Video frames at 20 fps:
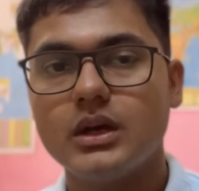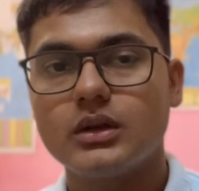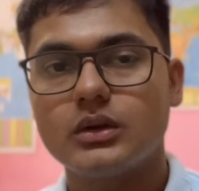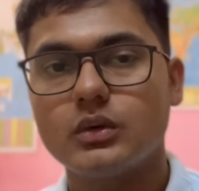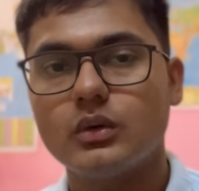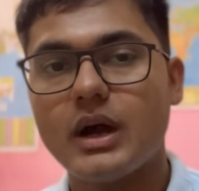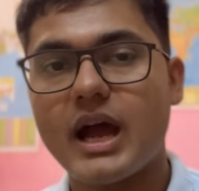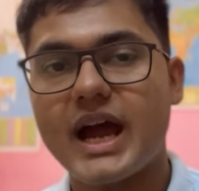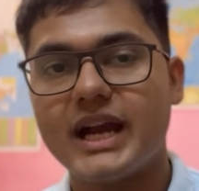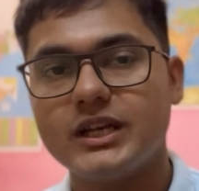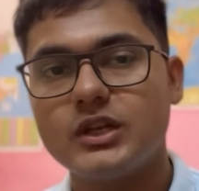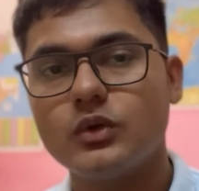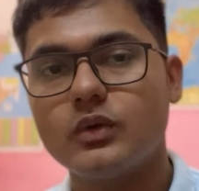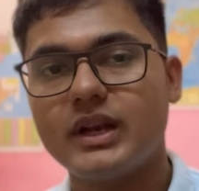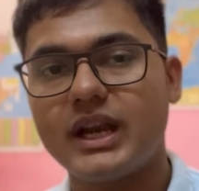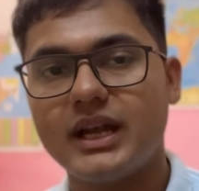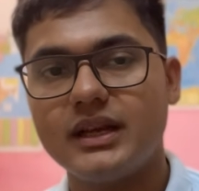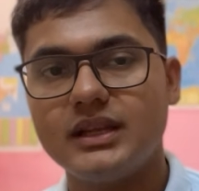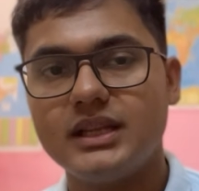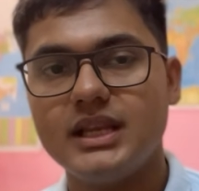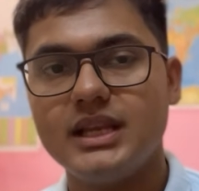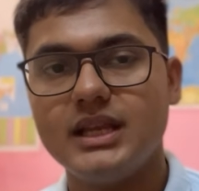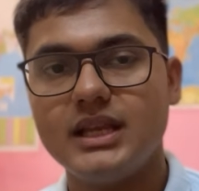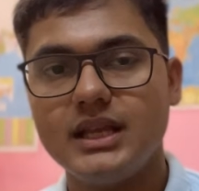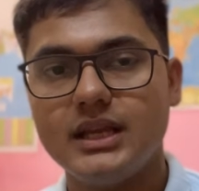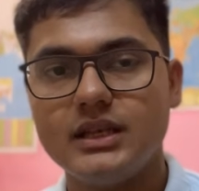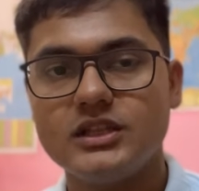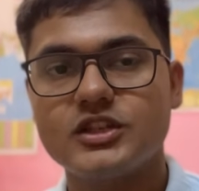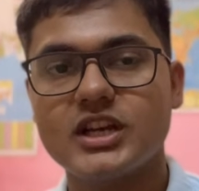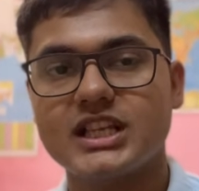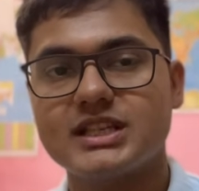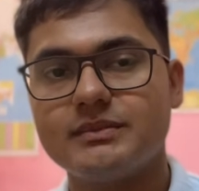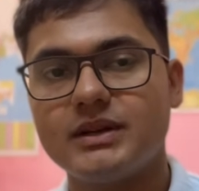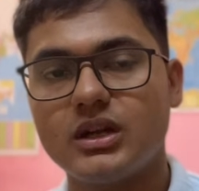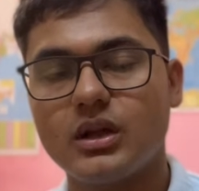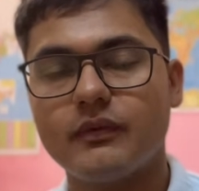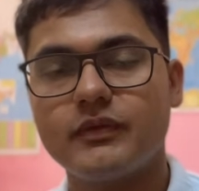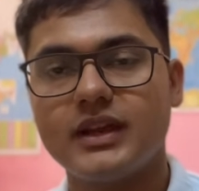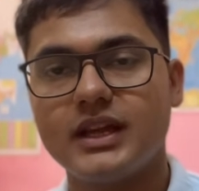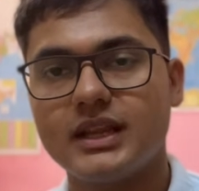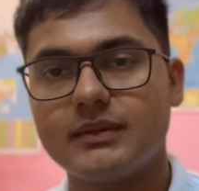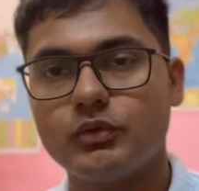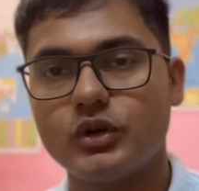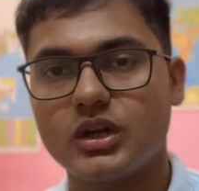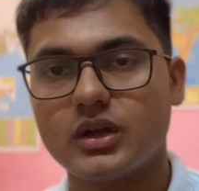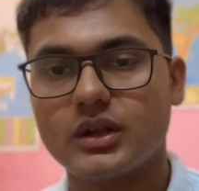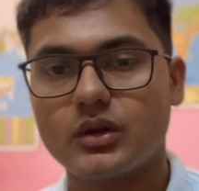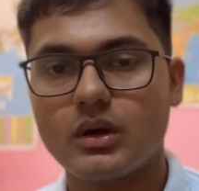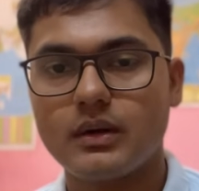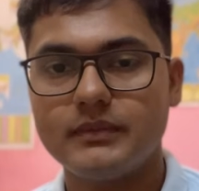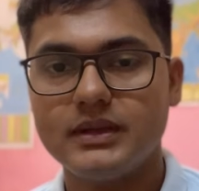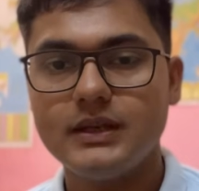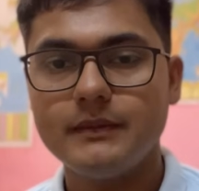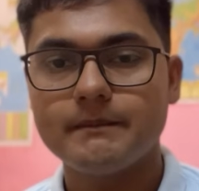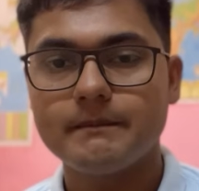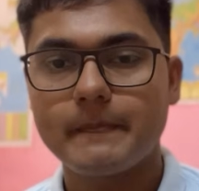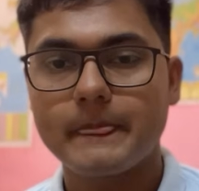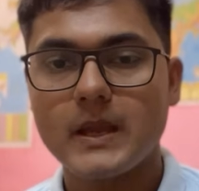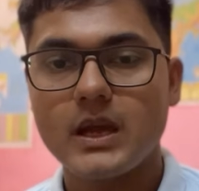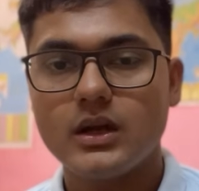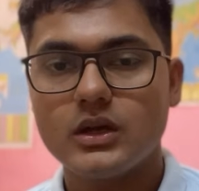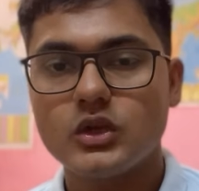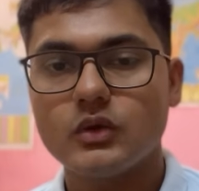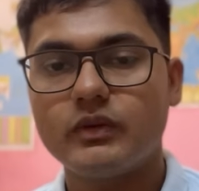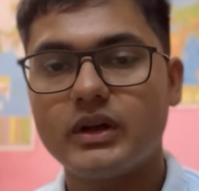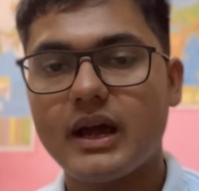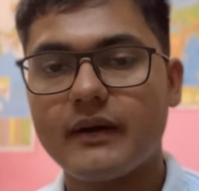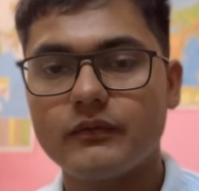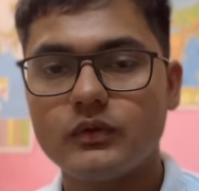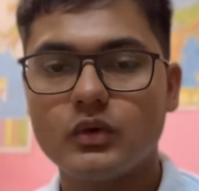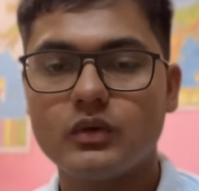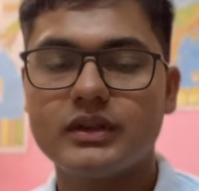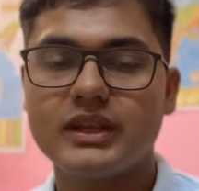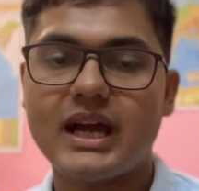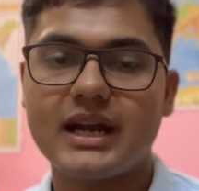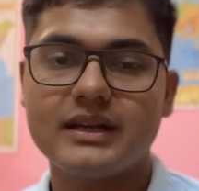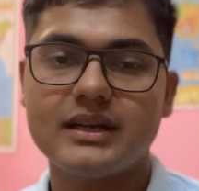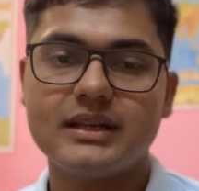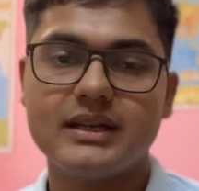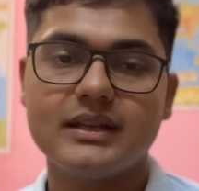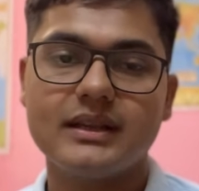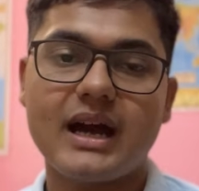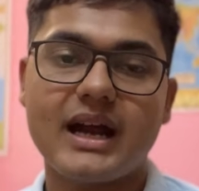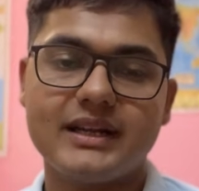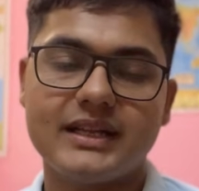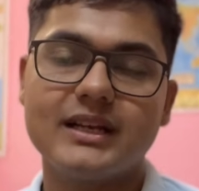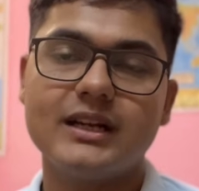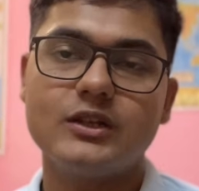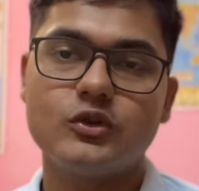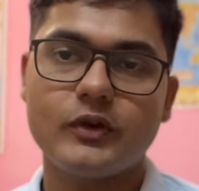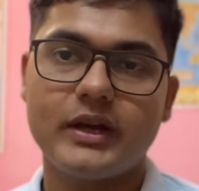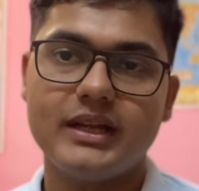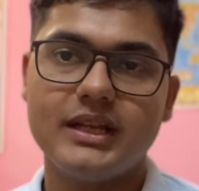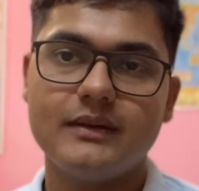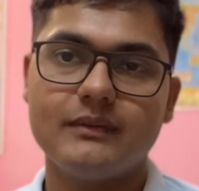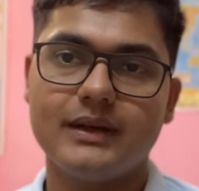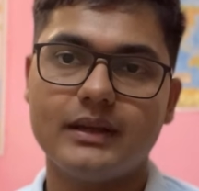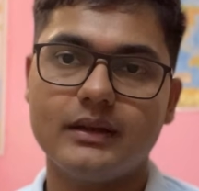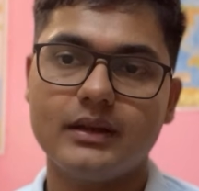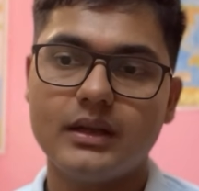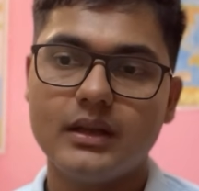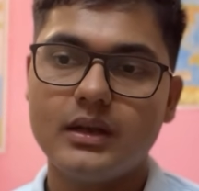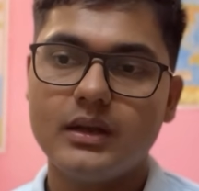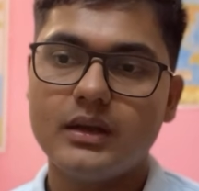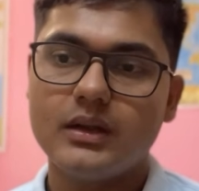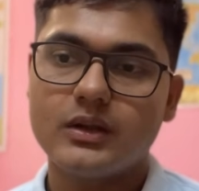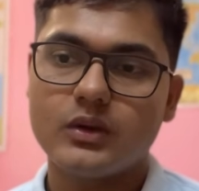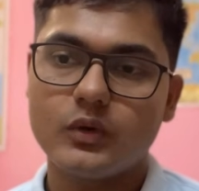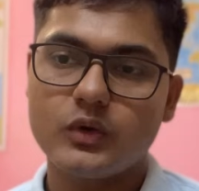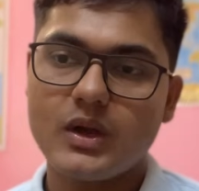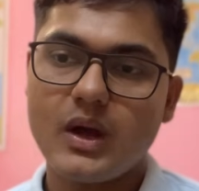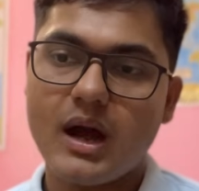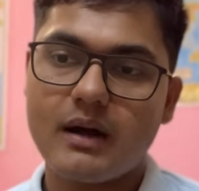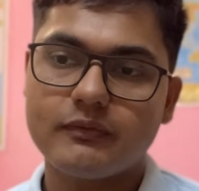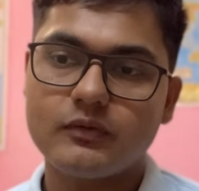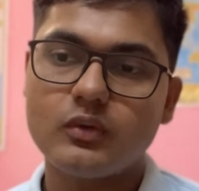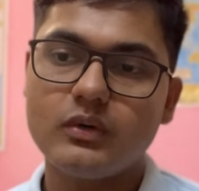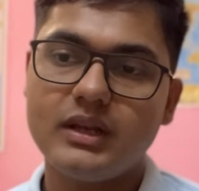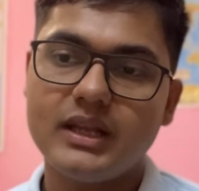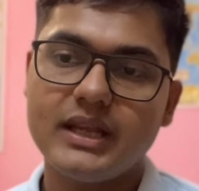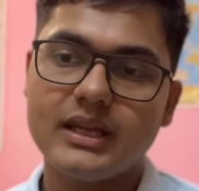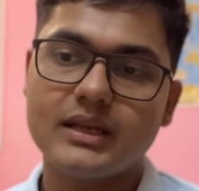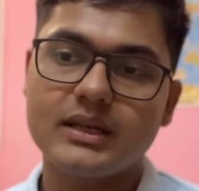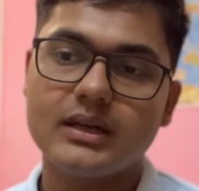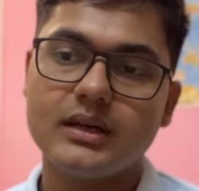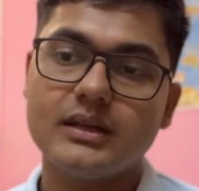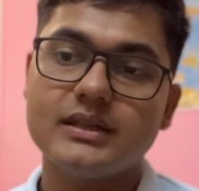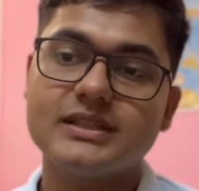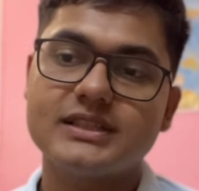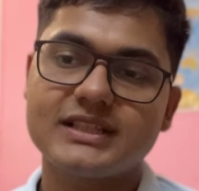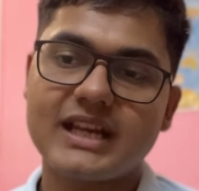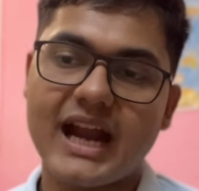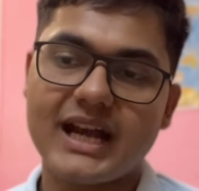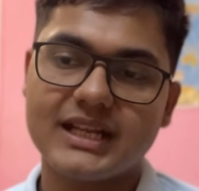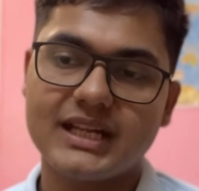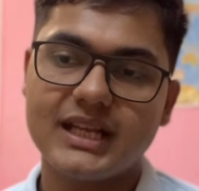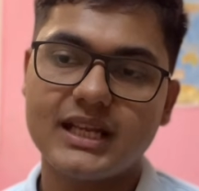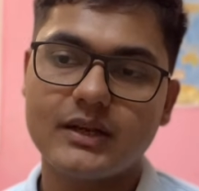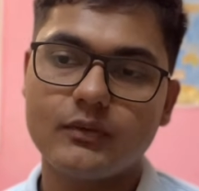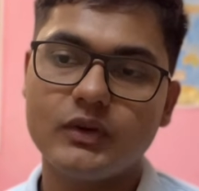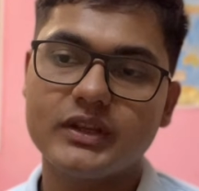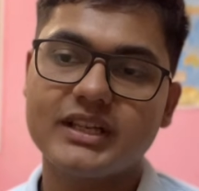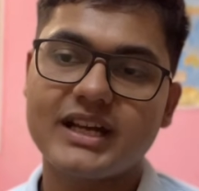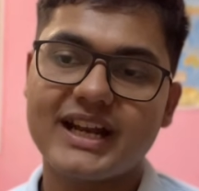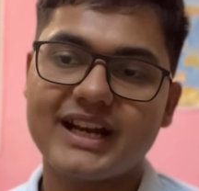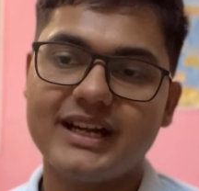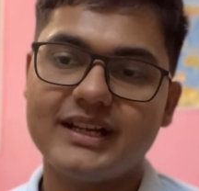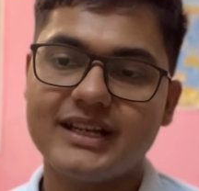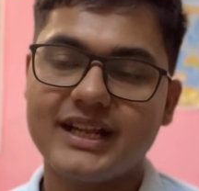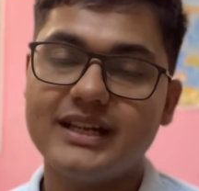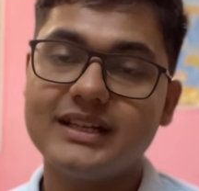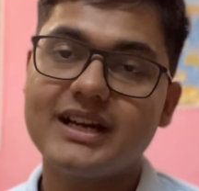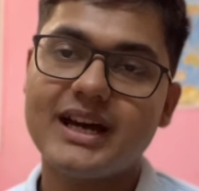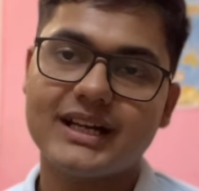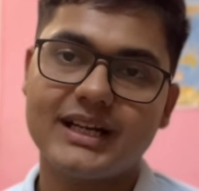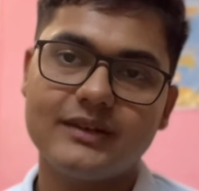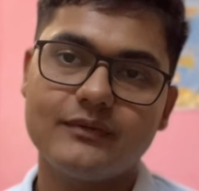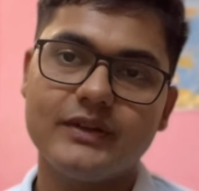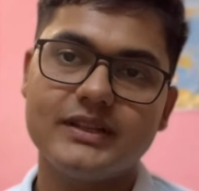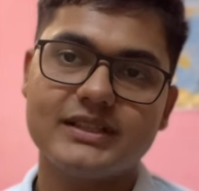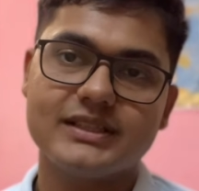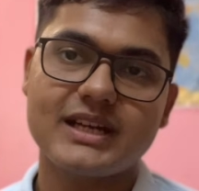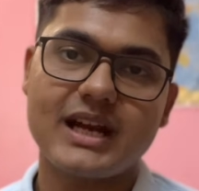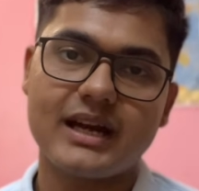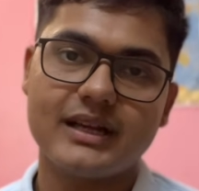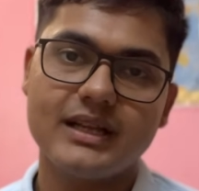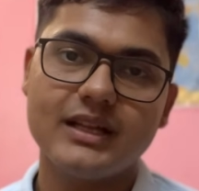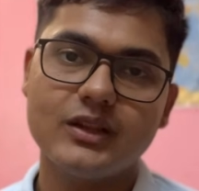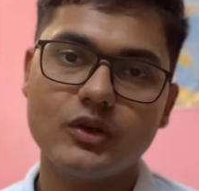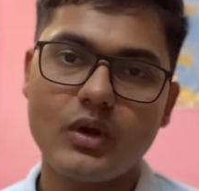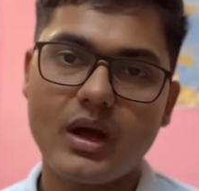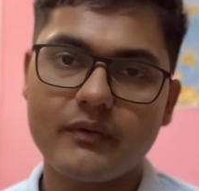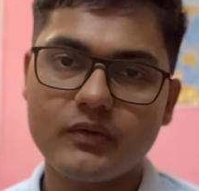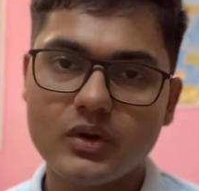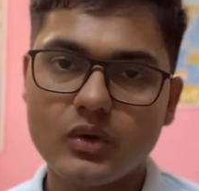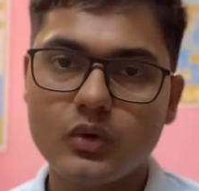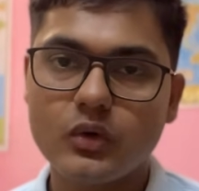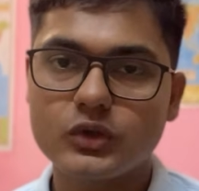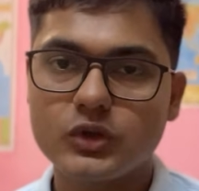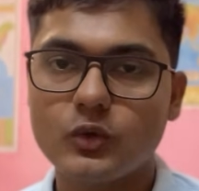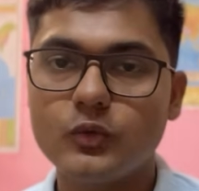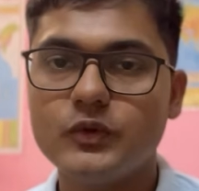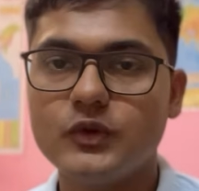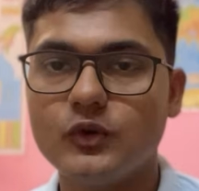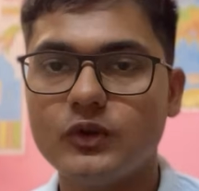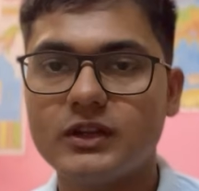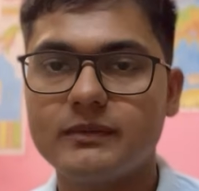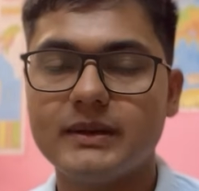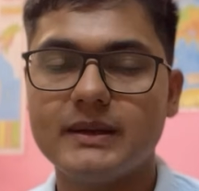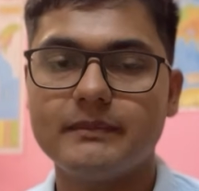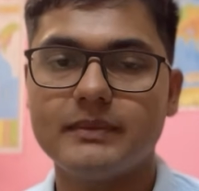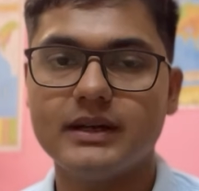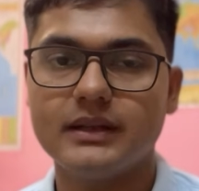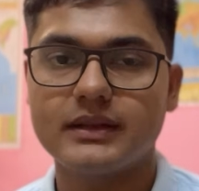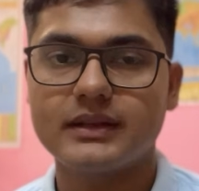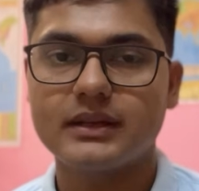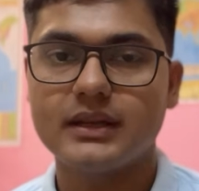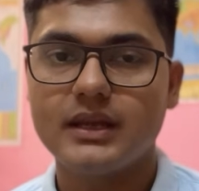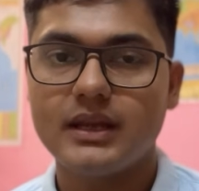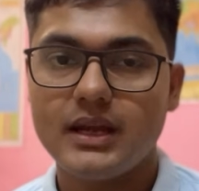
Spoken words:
So had you read the judgment of case Puttaswamy, you would have known that it is article 21. So you have to link static with current and current with static. So you have to go through newspapers.